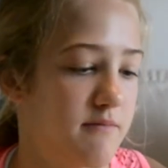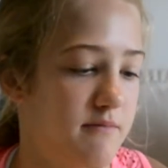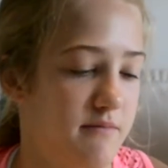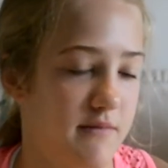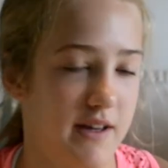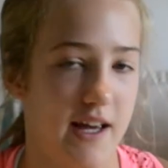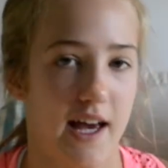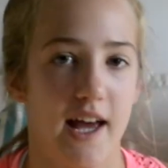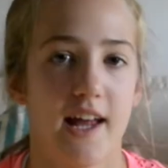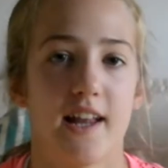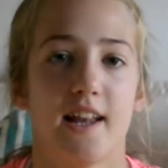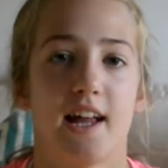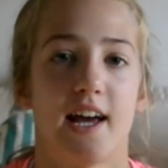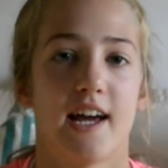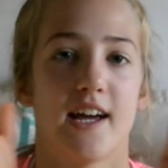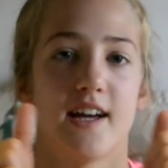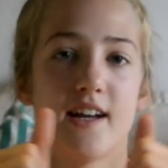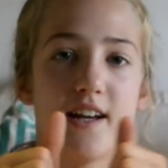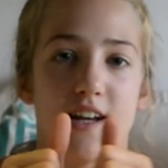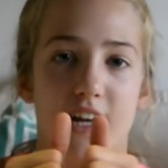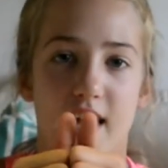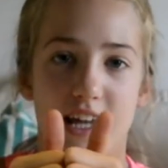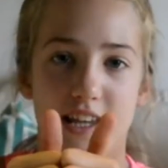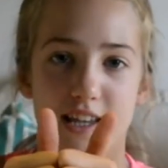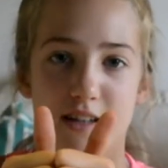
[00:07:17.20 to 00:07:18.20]

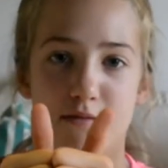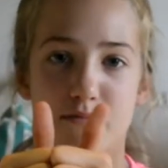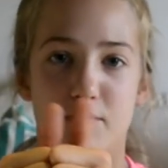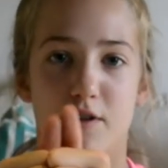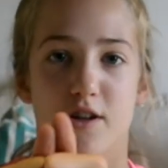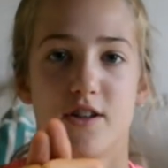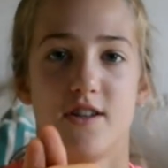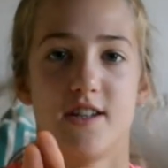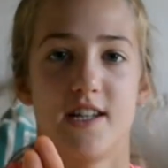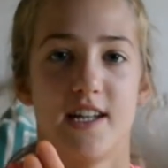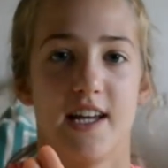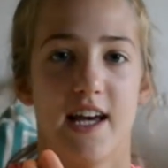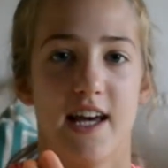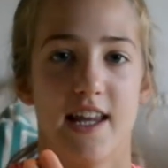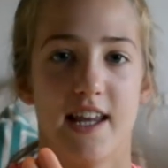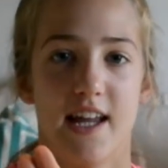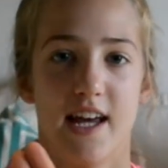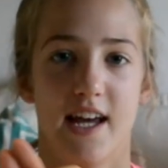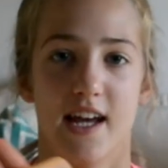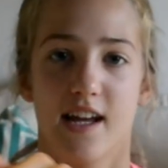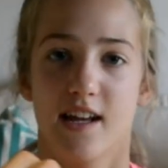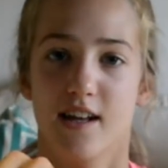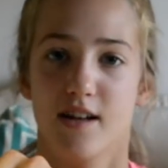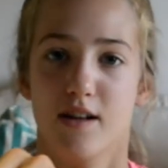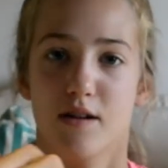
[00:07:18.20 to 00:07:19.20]
Get them both together
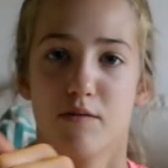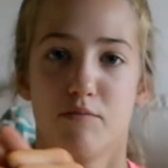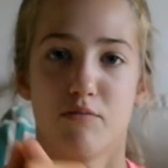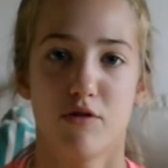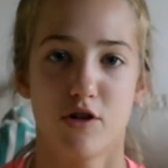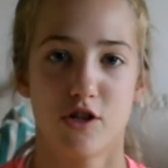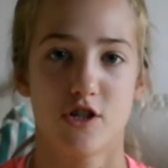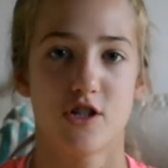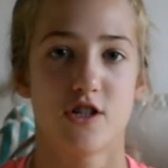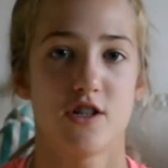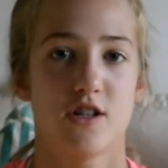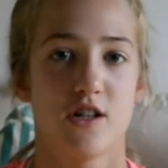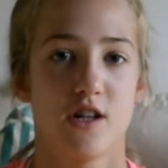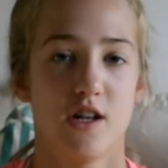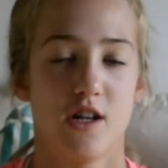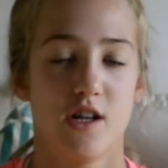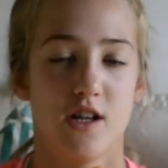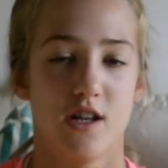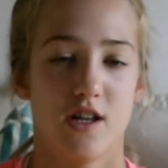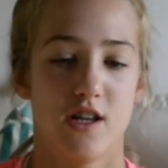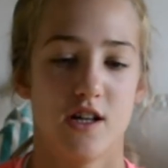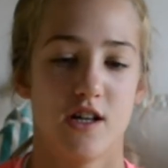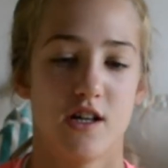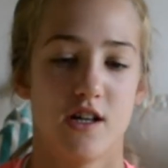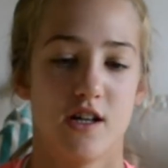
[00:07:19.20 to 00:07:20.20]
and push
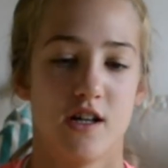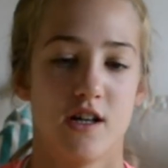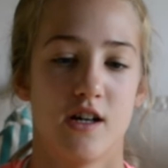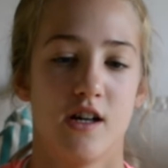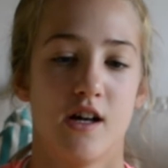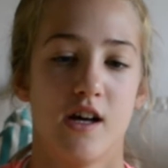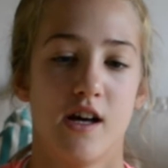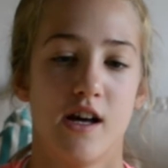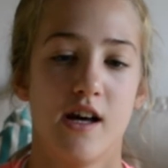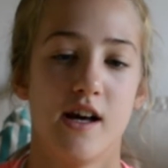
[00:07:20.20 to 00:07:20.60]
the